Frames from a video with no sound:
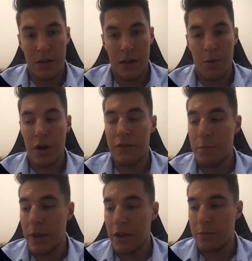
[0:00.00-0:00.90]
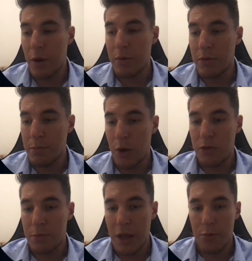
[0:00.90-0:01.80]
Now, one of the biggest problems
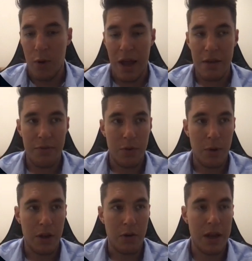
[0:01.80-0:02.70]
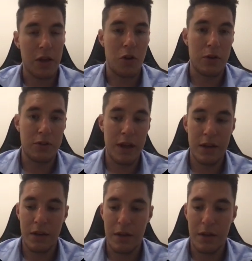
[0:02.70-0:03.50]
most people have when creating content,